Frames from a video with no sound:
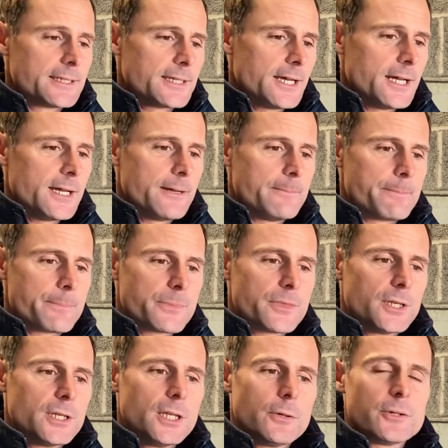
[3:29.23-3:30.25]

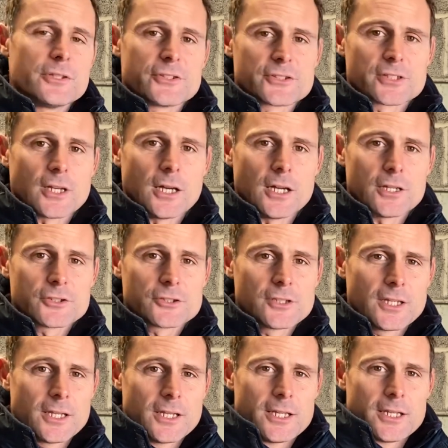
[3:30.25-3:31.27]
The lower the starch
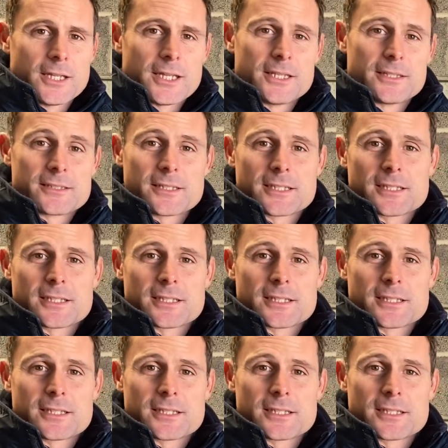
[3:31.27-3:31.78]
is